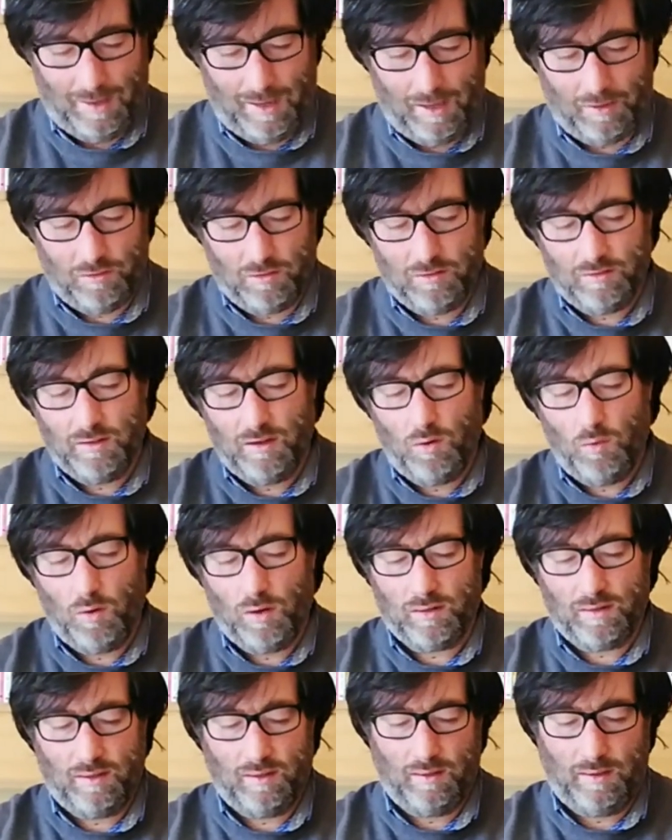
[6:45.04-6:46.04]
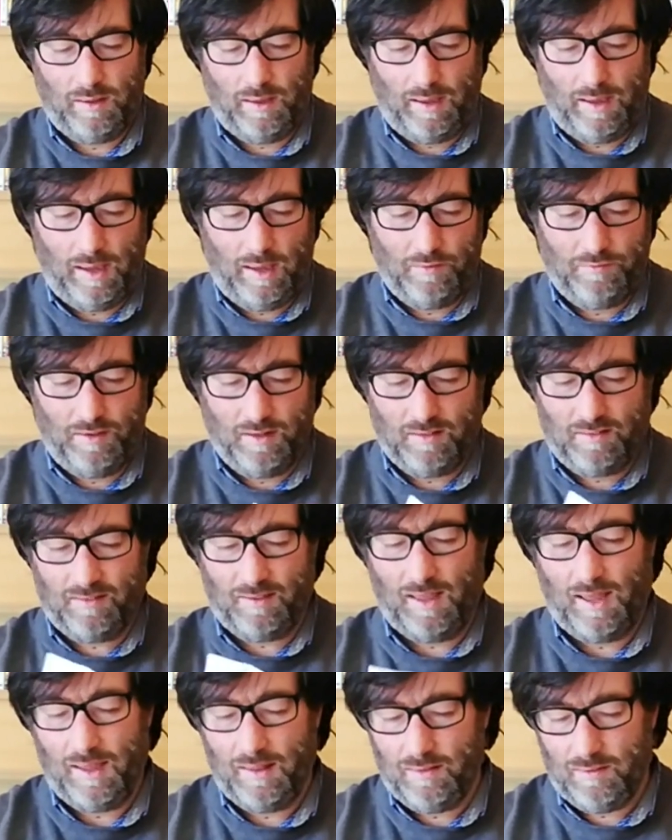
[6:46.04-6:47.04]
I don't know what have
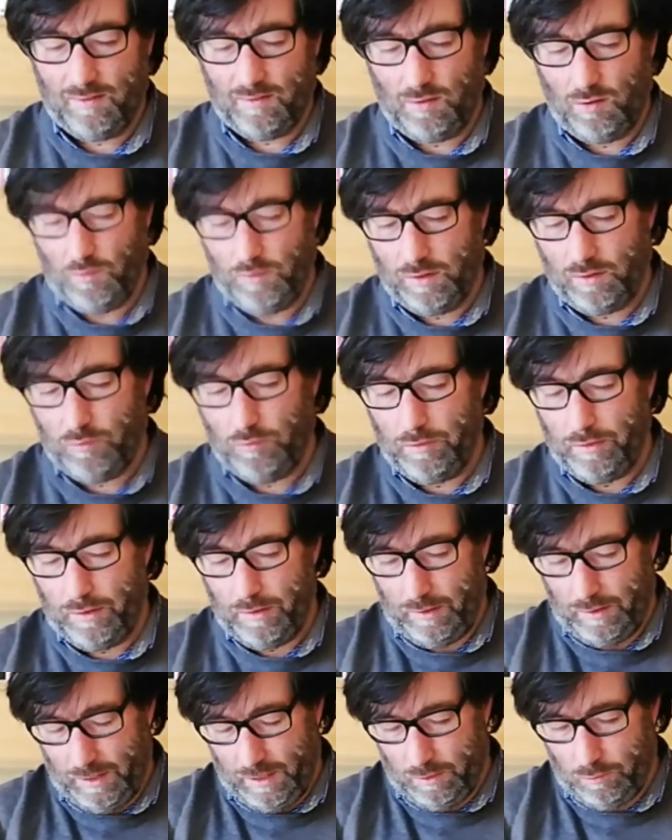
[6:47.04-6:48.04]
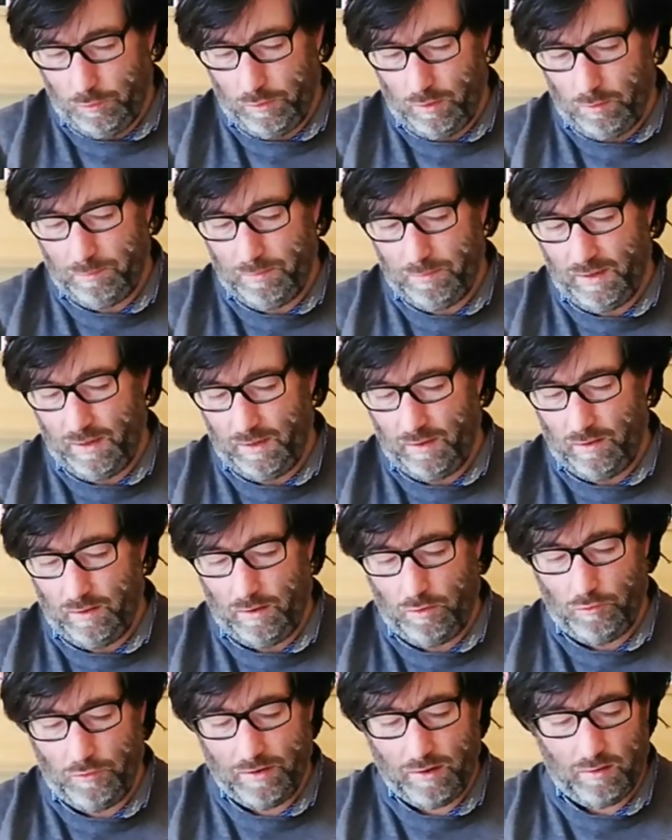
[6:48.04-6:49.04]
inside, so it will be
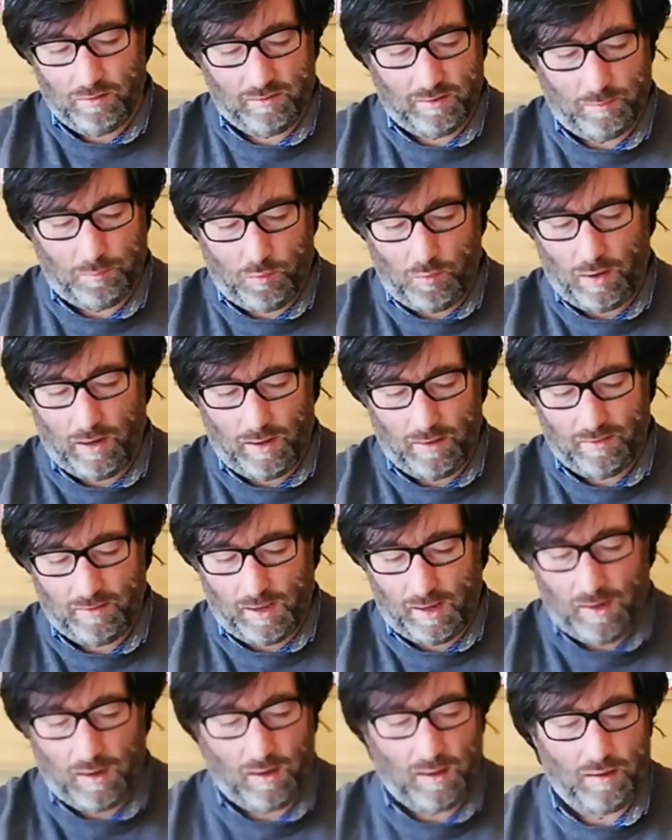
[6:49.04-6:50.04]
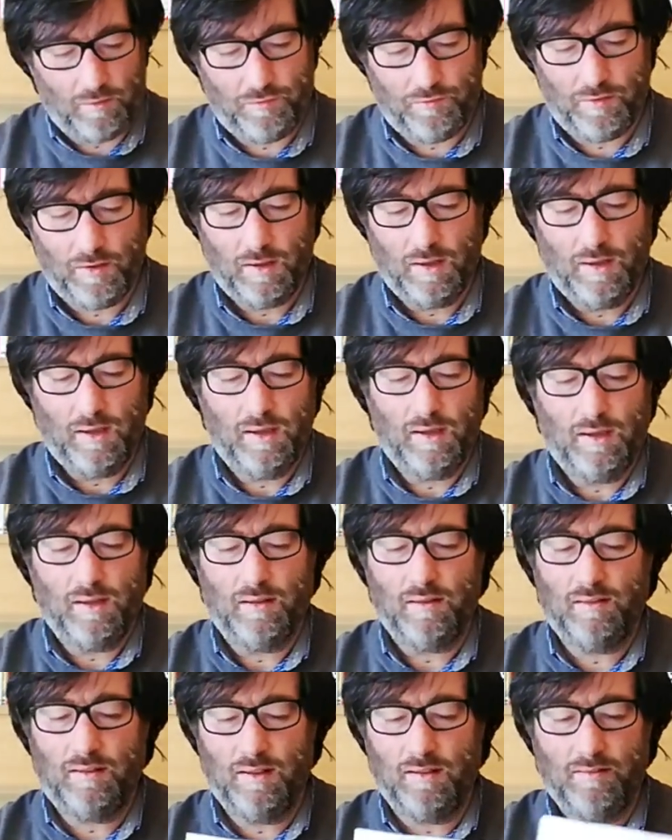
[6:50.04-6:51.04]
a real surprise. I love
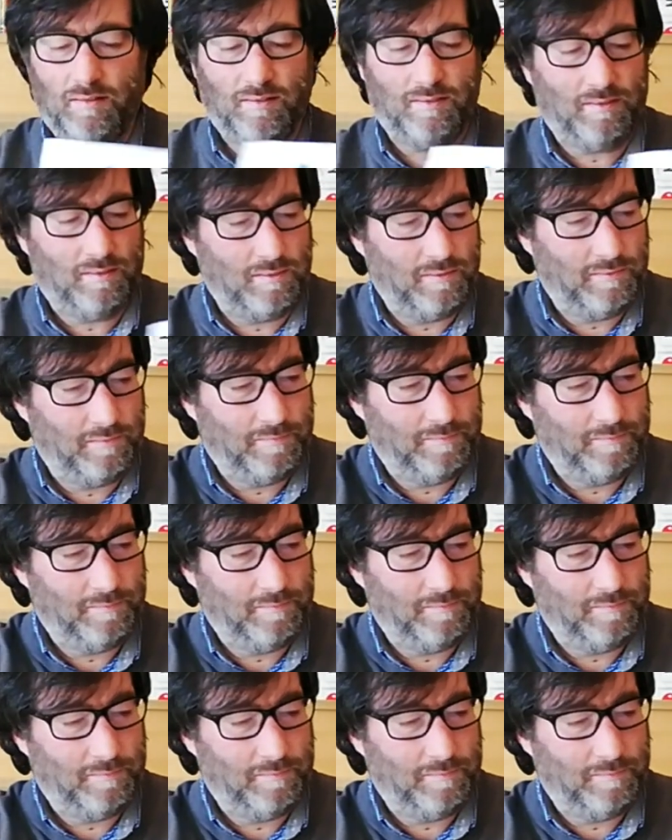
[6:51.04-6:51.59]
this.